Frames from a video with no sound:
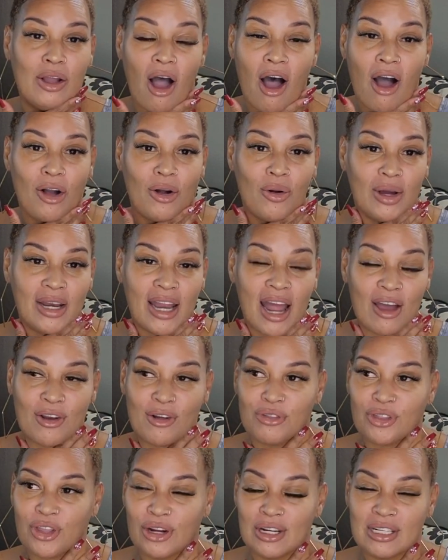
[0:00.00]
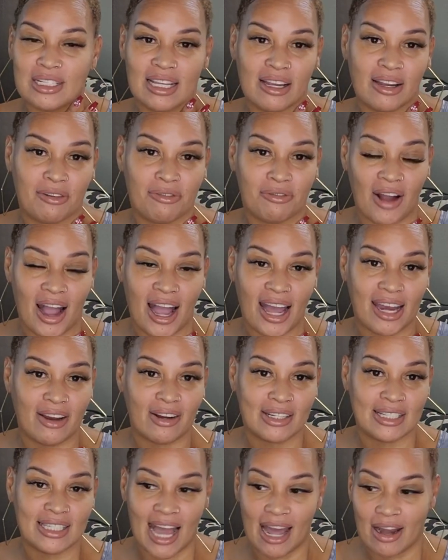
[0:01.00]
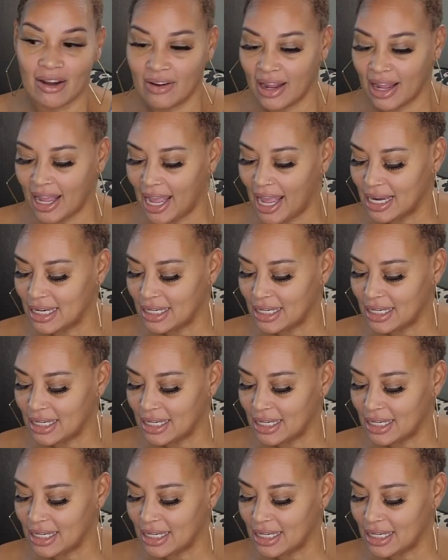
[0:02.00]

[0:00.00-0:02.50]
all going out on Thursday or Friday or Saturday